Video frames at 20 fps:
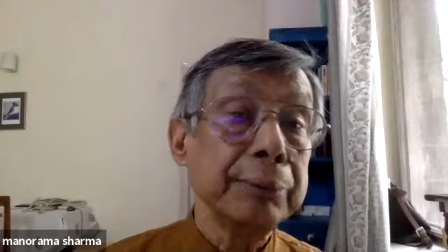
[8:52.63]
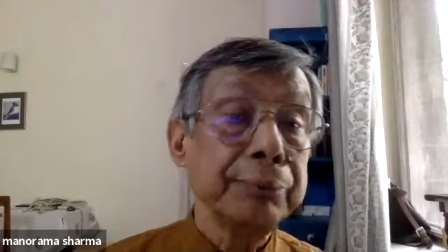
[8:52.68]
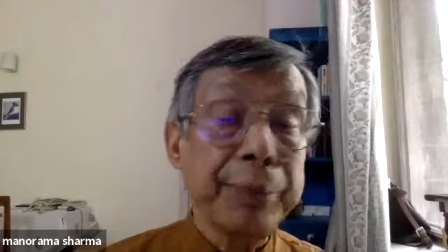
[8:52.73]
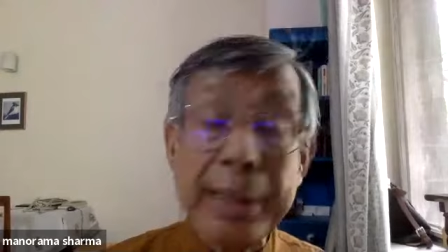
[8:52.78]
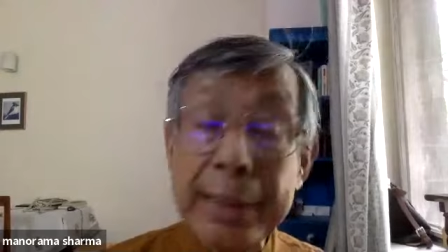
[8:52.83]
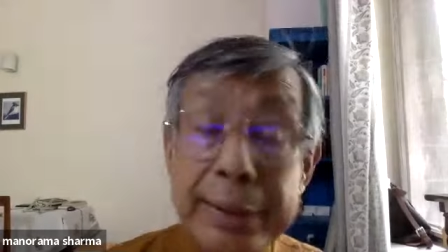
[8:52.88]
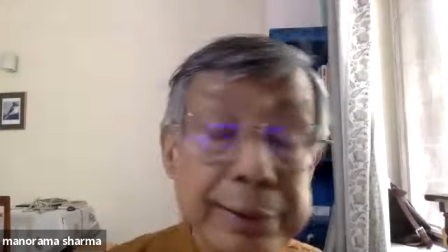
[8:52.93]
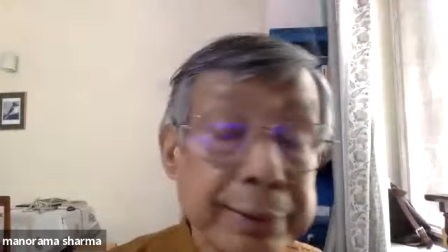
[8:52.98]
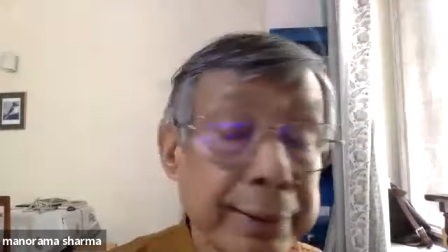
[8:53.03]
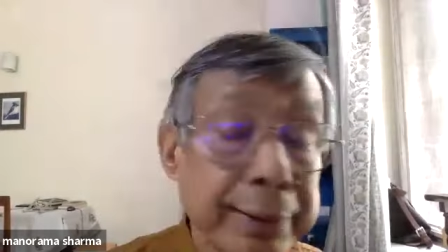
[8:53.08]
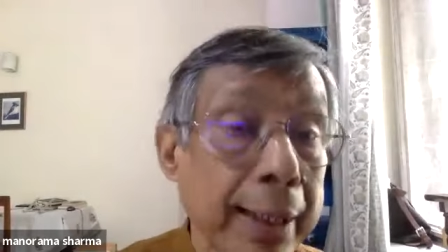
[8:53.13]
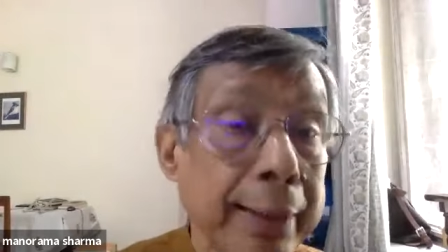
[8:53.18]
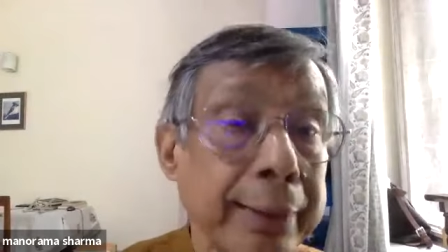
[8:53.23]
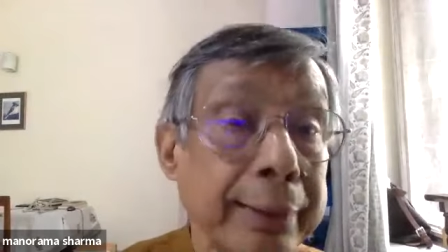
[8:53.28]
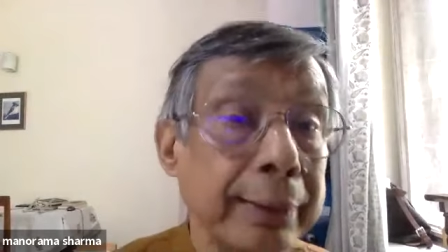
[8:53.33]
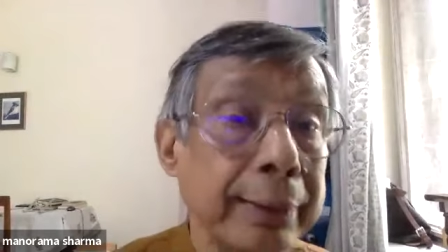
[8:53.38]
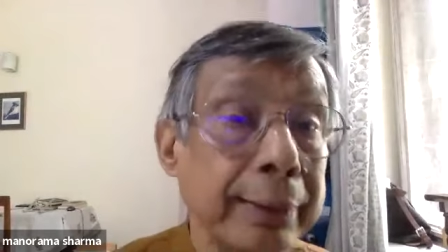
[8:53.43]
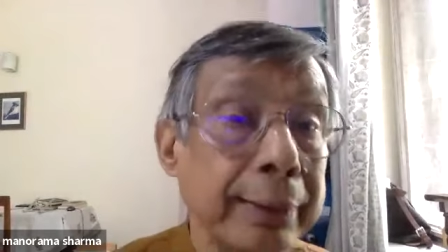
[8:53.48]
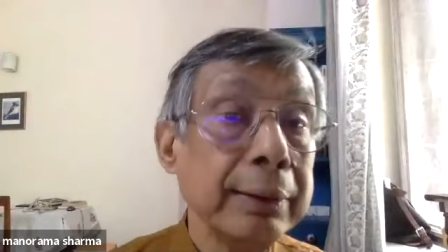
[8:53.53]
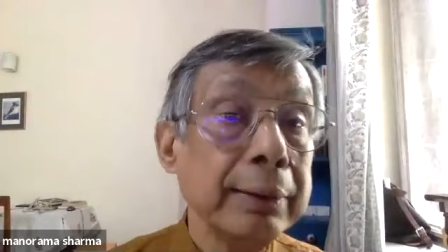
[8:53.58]
Very sad.
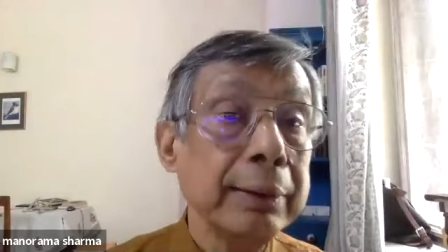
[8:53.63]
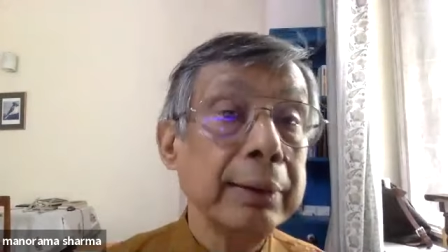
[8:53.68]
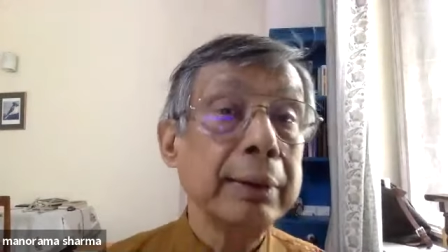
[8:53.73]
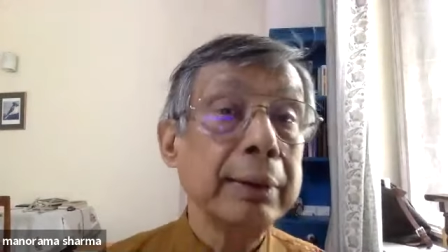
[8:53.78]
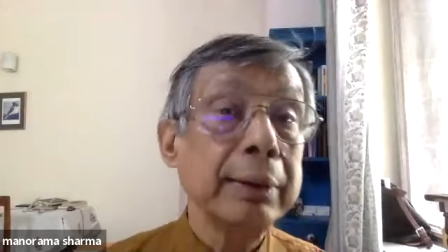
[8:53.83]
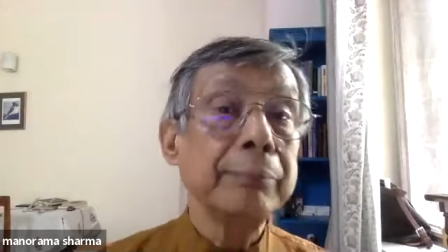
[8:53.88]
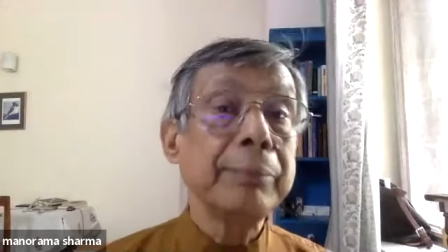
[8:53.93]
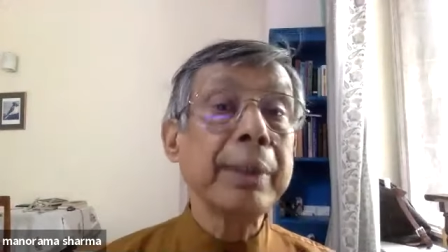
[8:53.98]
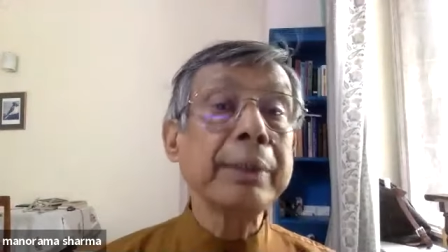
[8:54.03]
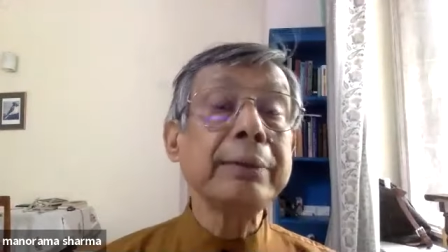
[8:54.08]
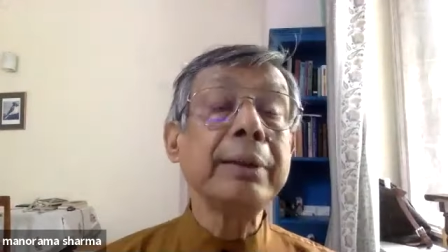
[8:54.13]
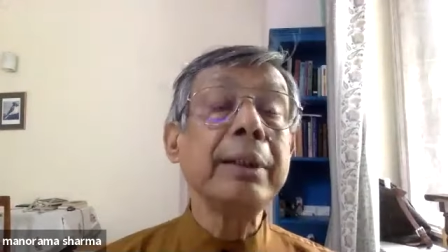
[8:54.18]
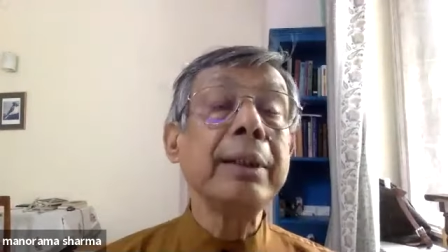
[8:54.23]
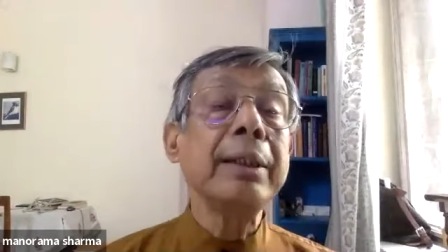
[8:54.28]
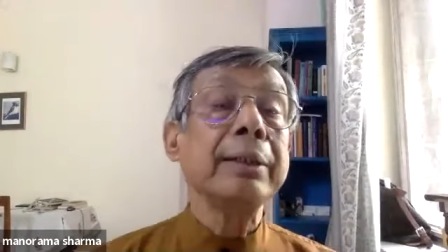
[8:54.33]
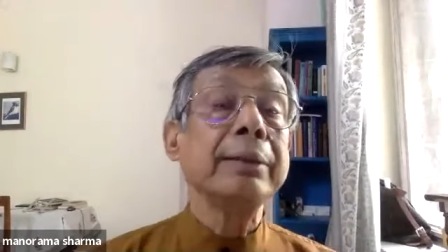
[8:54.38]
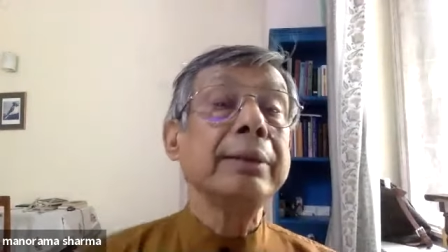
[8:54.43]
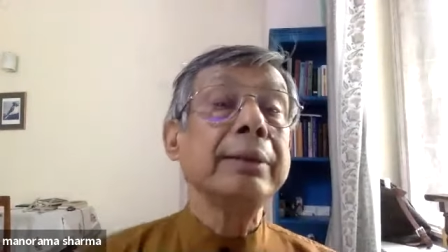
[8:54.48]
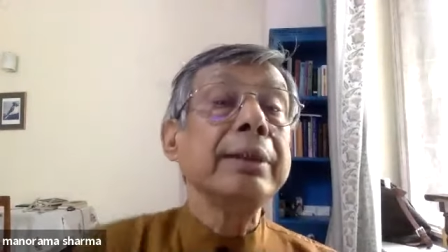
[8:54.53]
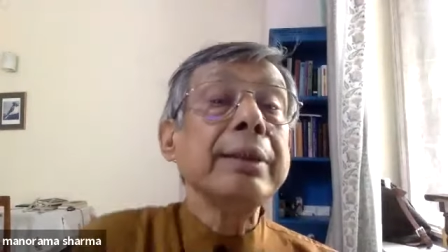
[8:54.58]
But
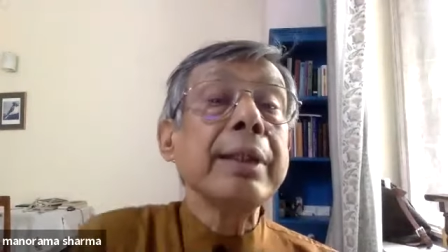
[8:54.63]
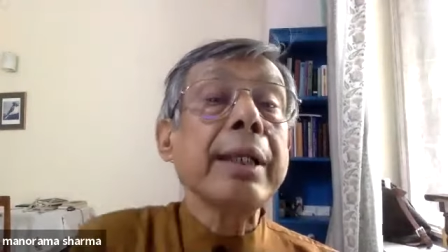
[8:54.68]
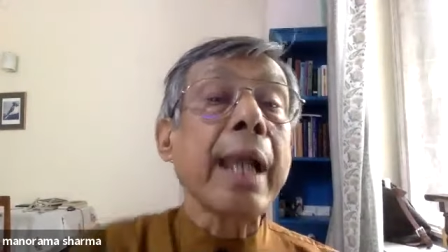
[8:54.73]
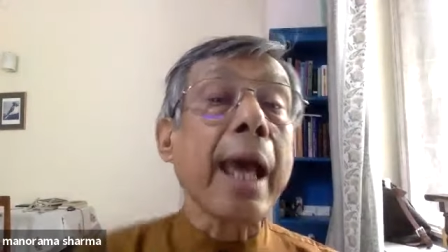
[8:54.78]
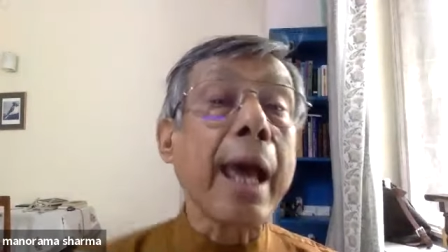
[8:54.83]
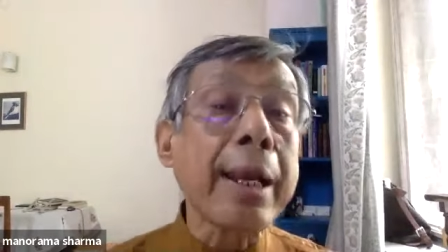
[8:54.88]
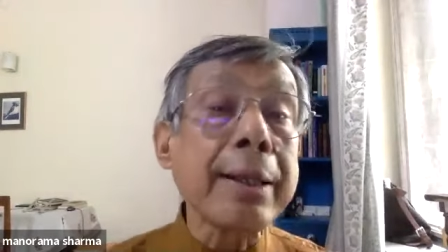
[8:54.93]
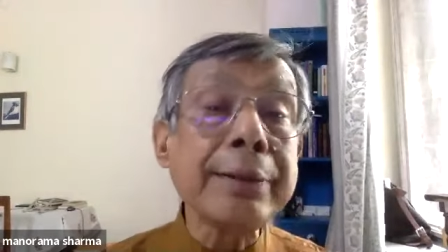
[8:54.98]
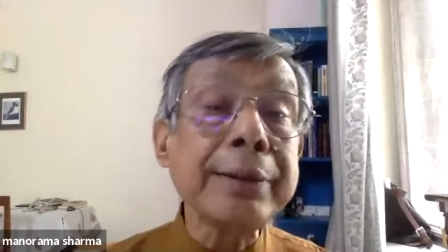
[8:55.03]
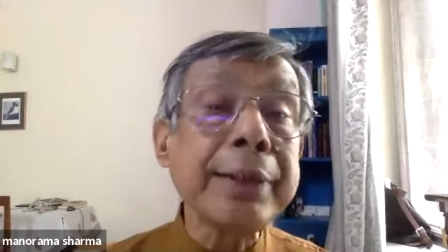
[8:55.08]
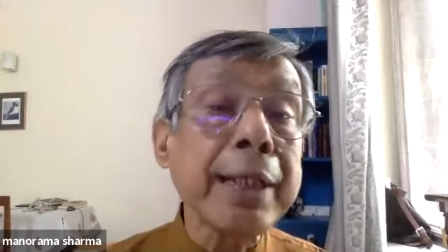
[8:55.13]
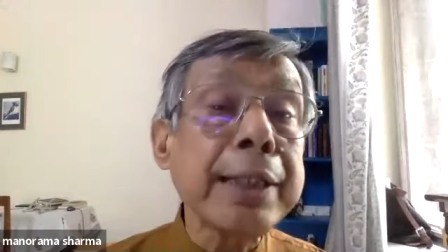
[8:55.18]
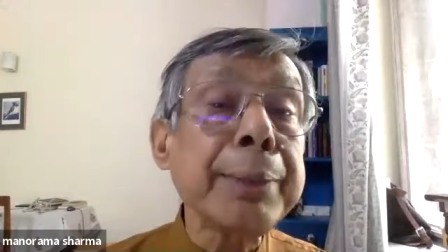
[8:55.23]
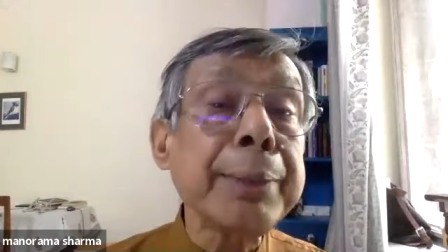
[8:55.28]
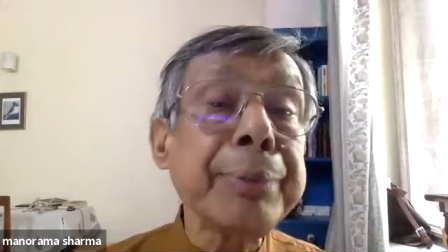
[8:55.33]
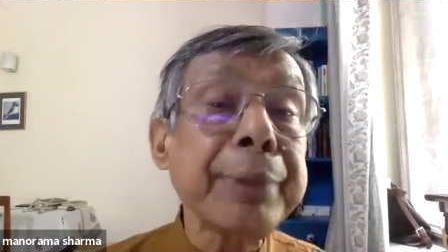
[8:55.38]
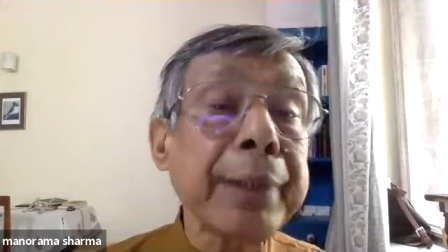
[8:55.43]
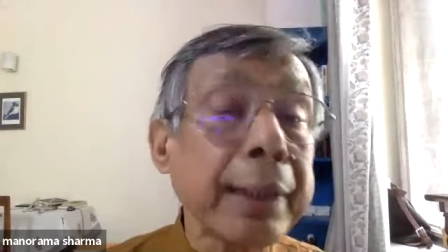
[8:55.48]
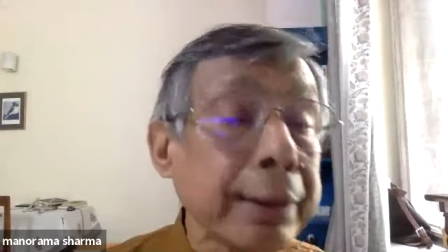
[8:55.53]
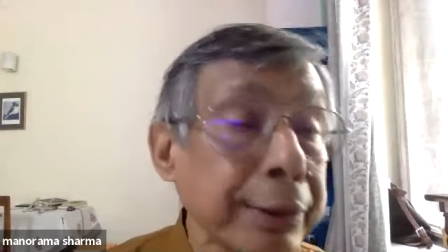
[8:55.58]
there's an
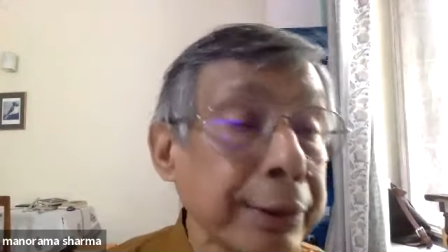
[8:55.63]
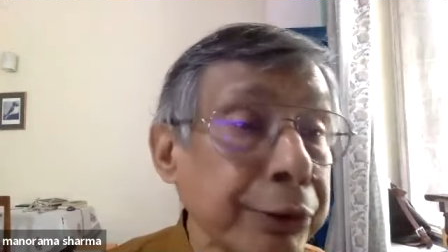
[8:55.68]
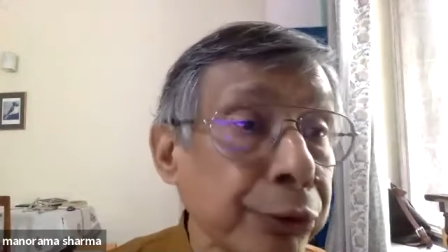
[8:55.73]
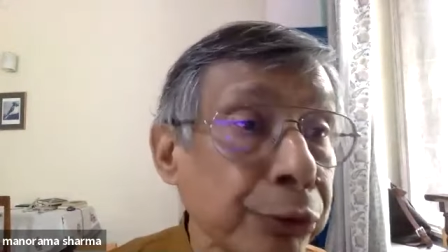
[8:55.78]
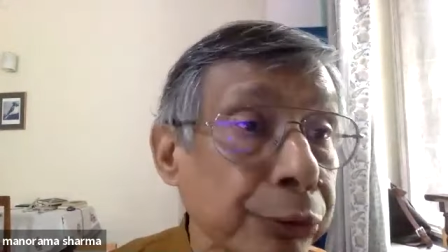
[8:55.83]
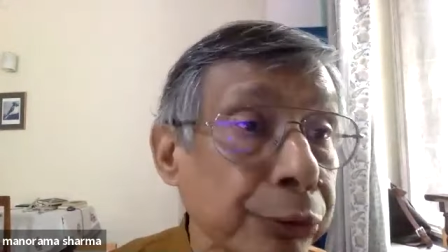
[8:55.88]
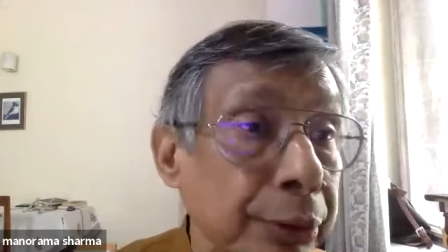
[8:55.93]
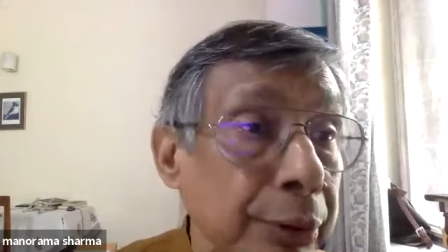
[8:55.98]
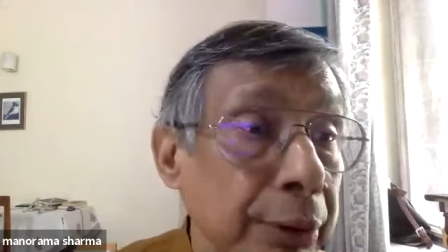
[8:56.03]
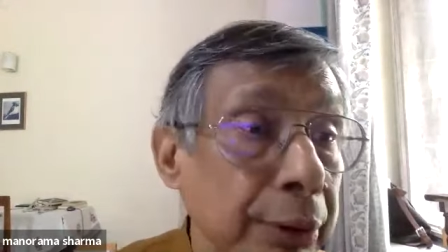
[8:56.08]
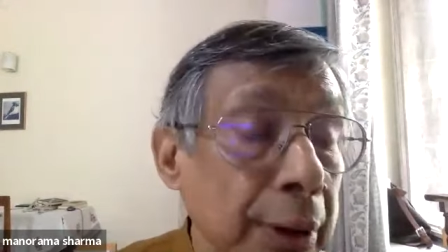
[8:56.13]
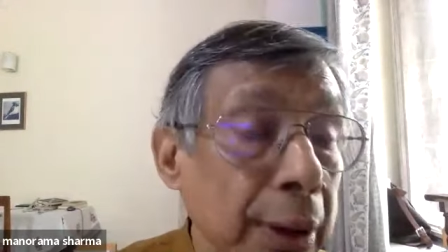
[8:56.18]
unscientific attitude